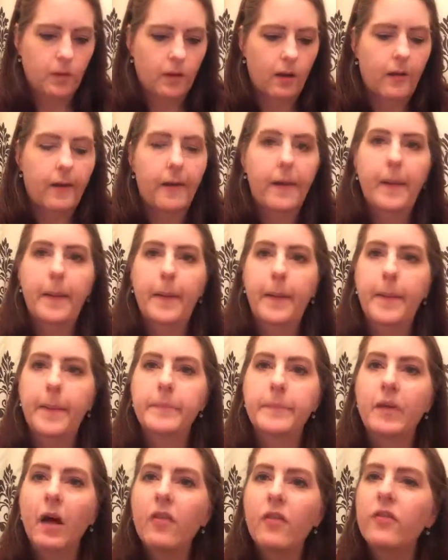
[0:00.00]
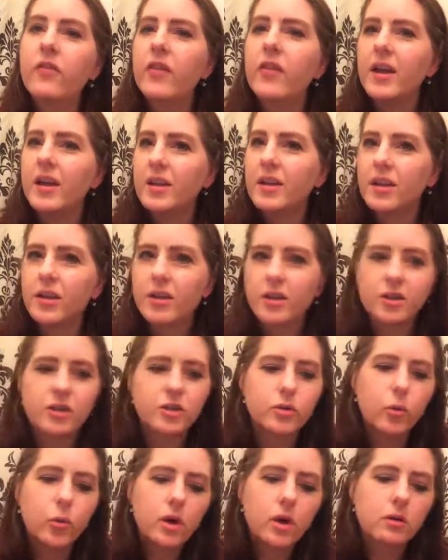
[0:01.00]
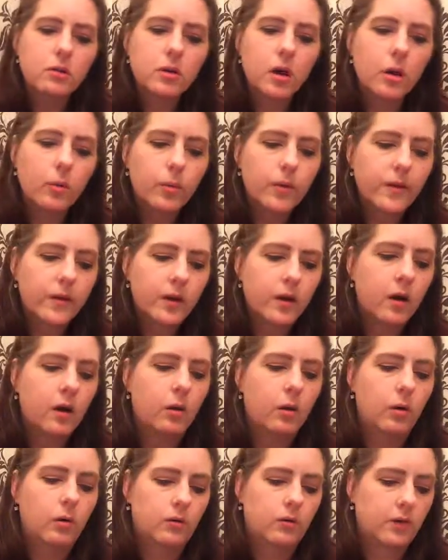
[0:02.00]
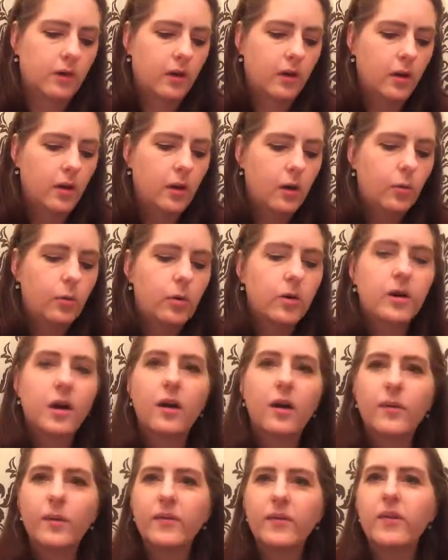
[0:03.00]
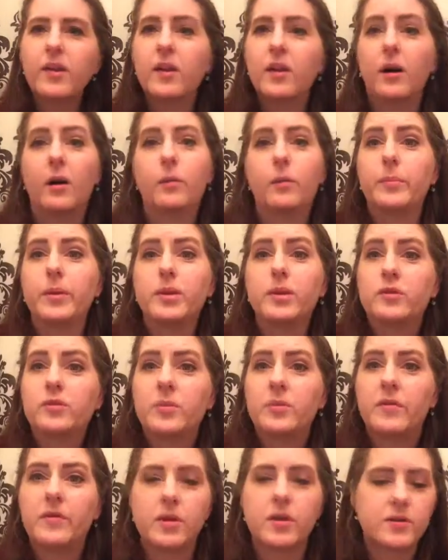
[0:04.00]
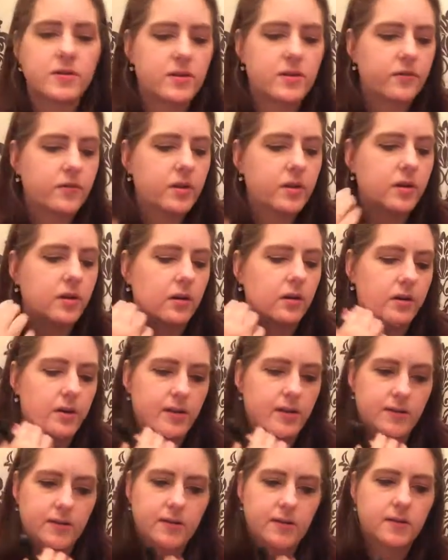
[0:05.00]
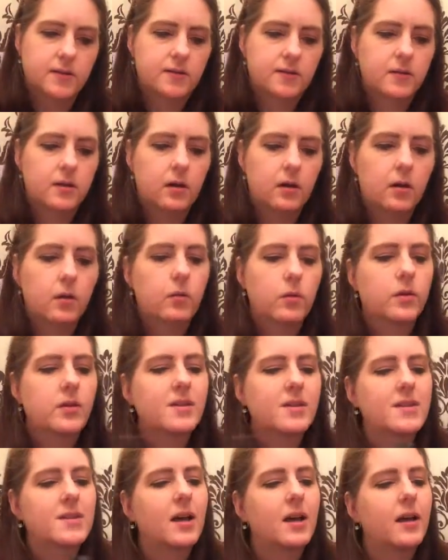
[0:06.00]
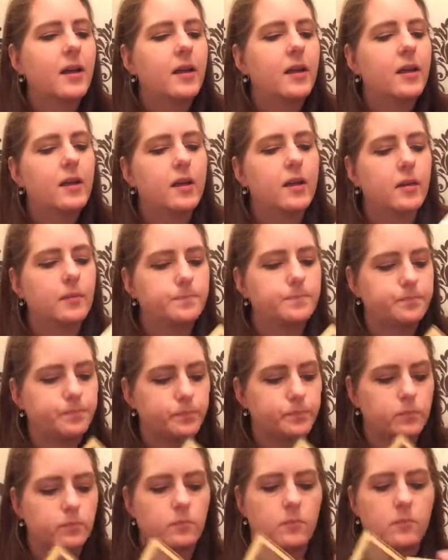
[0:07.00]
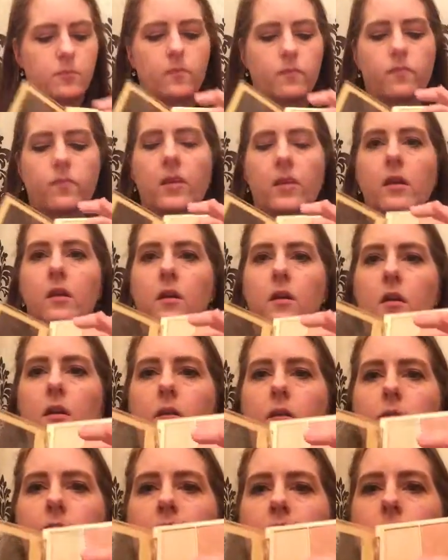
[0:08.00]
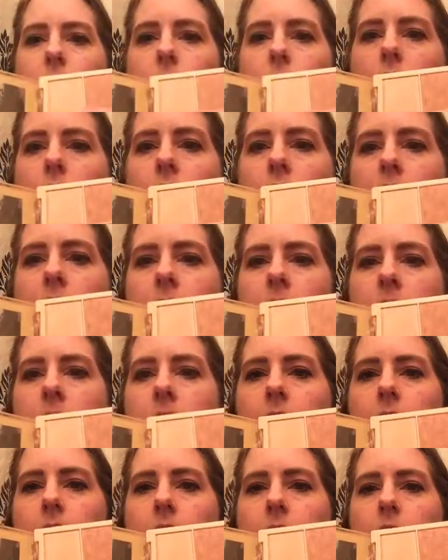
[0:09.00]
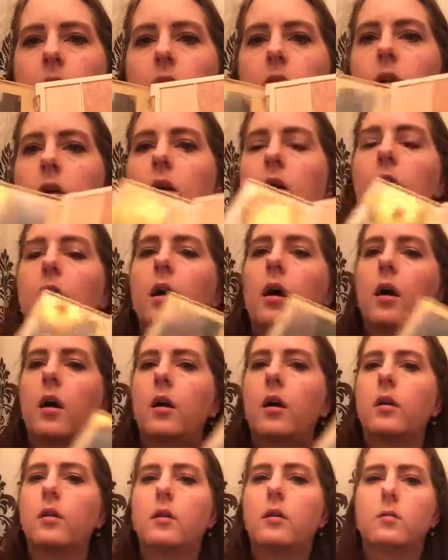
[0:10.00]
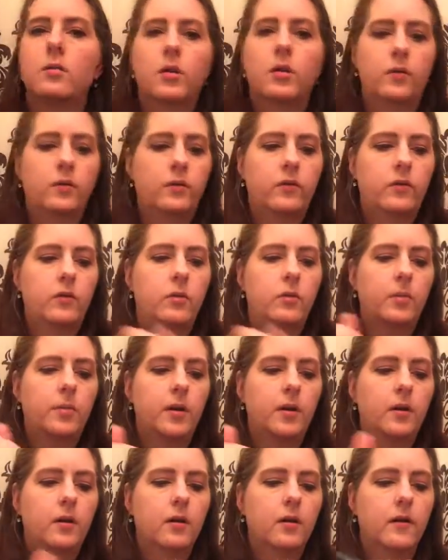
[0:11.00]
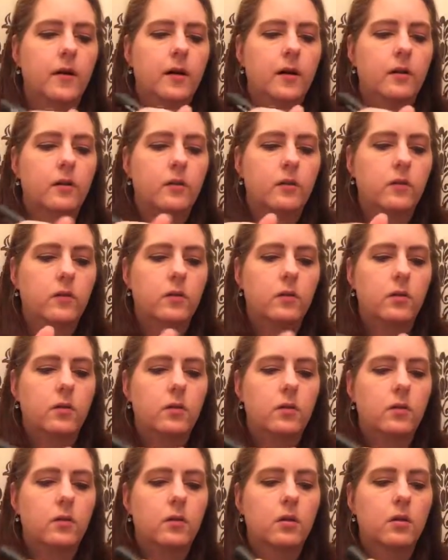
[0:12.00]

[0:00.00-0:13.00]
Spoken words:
I think we'll go with the gold. We'll go with the gold because we've used it for the eyes. So I'm going to take this one here and I'm going to apply that to